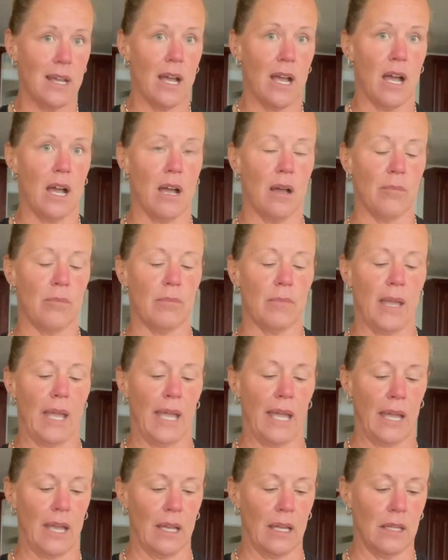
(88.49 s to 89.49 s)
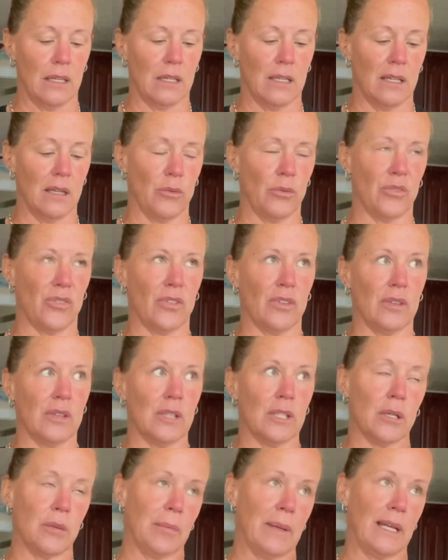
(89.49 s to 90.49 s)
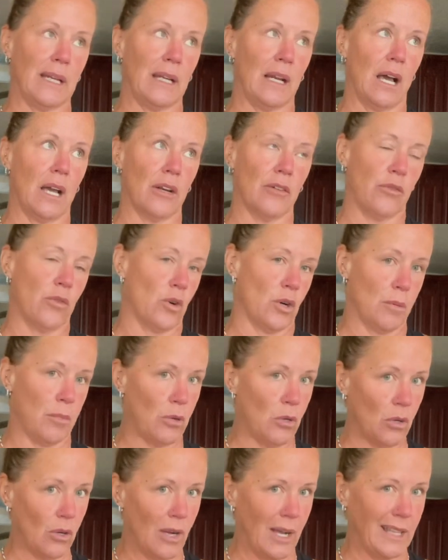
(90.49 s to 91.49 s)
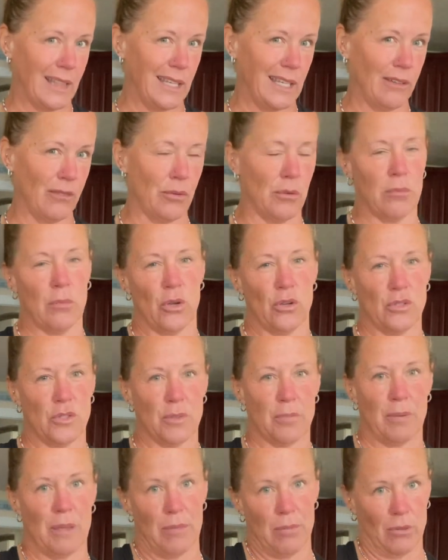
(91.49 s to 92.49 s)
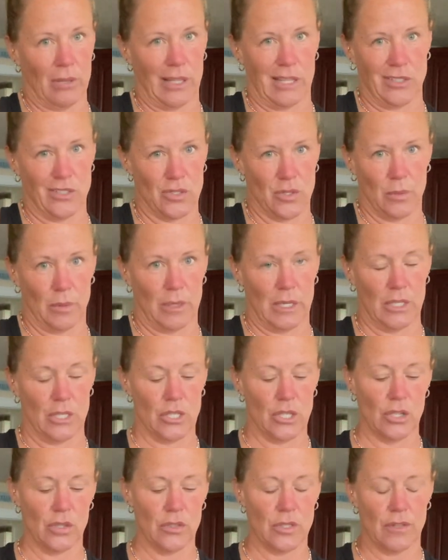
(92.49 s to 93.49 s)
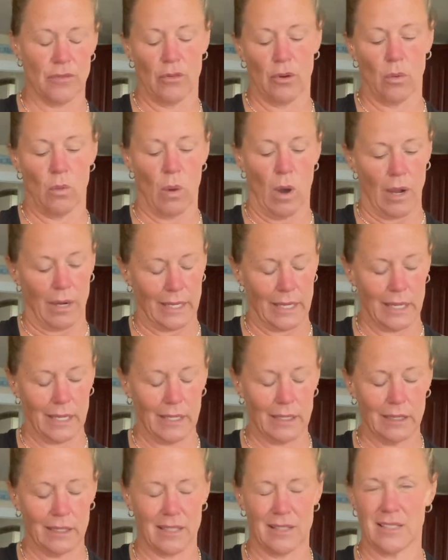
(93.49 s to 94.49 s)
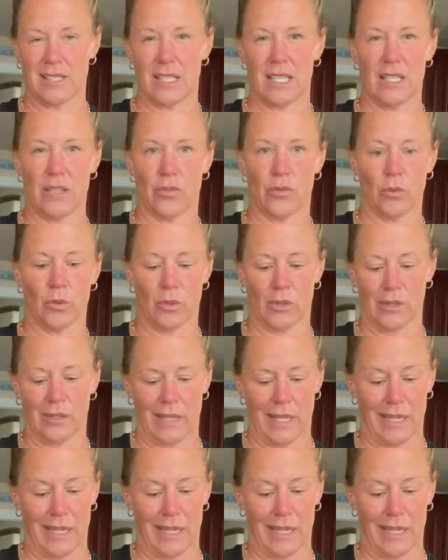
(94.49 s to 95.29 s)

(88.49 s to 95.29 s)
and it was a little bit unaffordable, I think, for most people that just wanted to use it for walking, because these were